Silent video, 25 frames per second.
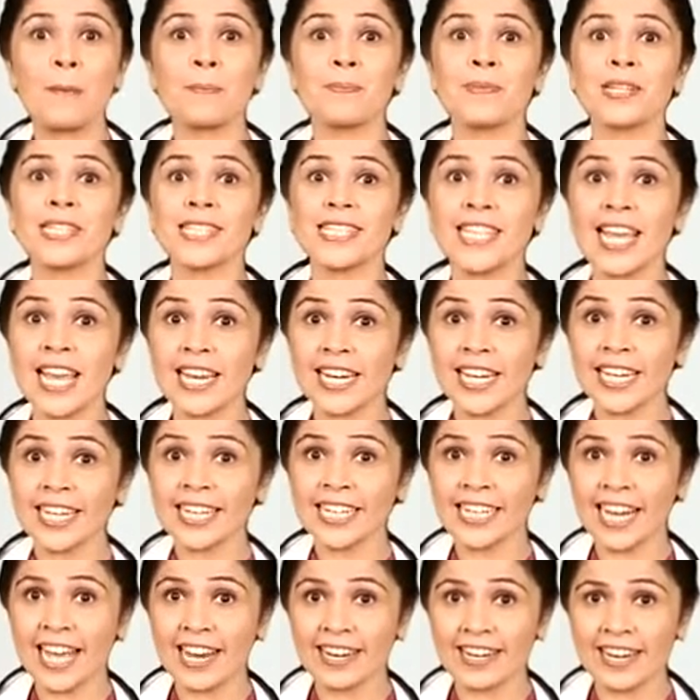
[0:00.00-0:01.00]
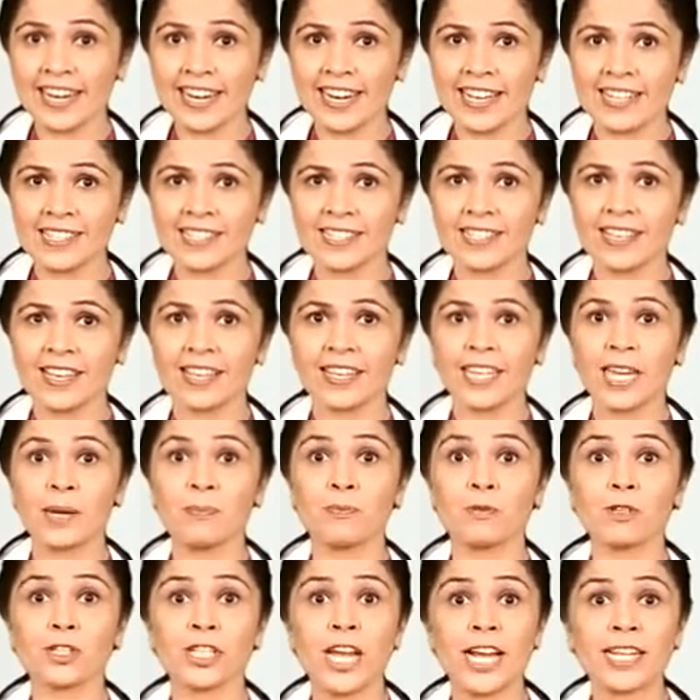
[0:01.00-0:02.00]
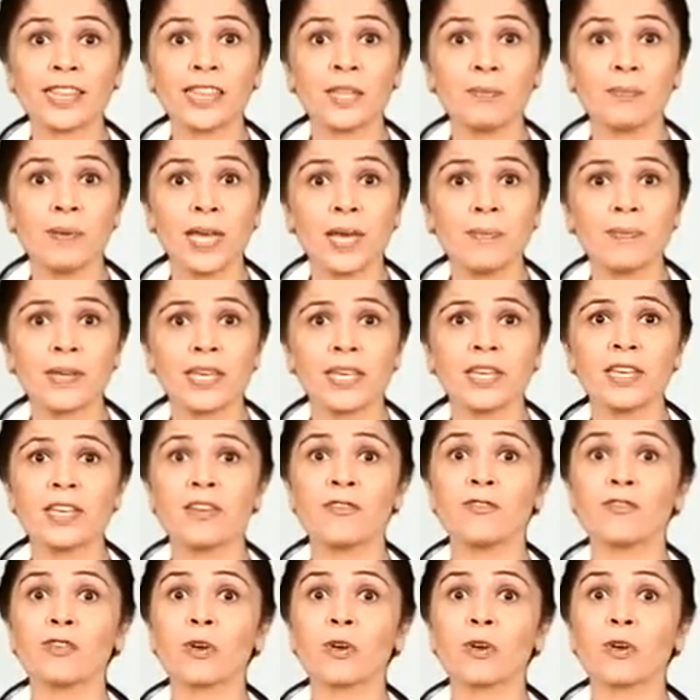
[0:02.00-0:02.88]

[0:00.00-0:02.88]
Maintaining cleanliness can protect the baby